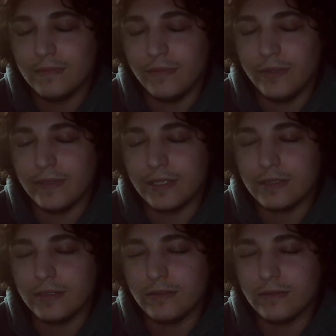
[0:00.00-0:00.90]
moving
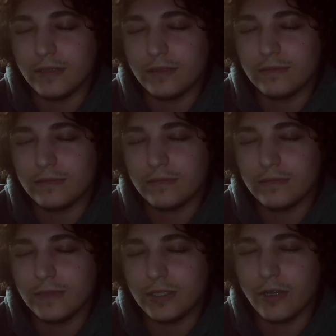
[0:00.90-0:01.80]
to
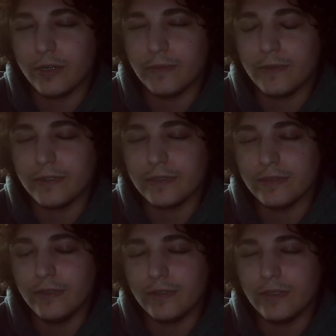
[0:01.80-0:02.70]
Ardmore,
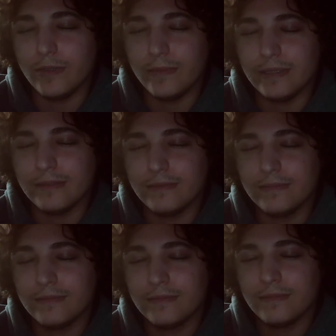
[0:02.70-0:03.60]
Oklahoma.
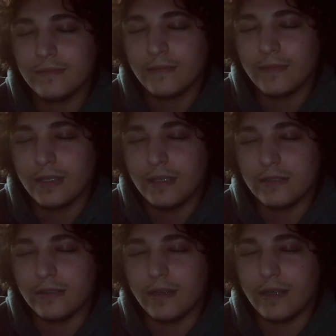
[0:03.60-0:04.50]

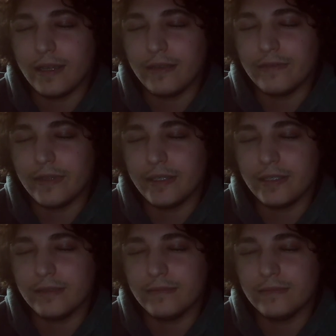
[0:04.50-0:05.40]
So I'll have
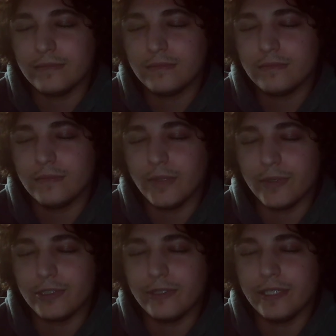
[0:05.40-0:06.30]
a
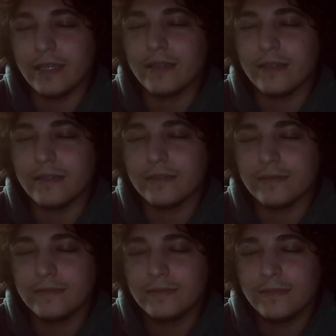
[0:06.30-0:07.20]
retreat out there
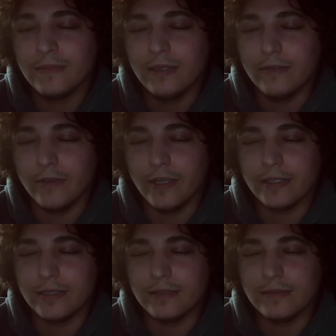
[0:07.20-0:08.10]
where I
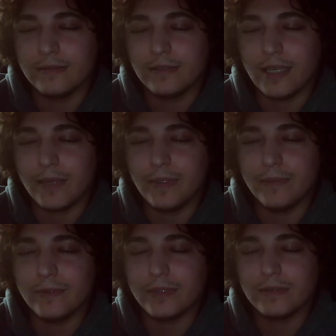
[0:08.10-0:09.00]
can have
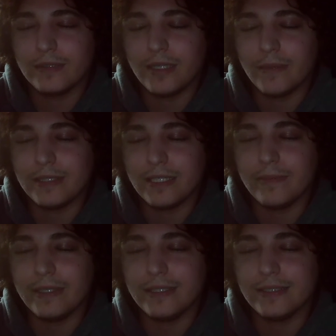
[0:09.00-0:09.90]
people come see
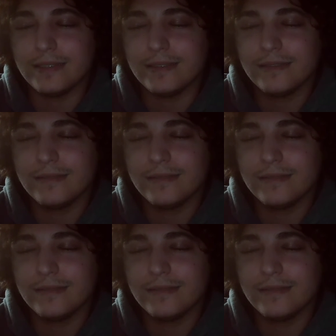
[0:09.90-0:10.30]
me, and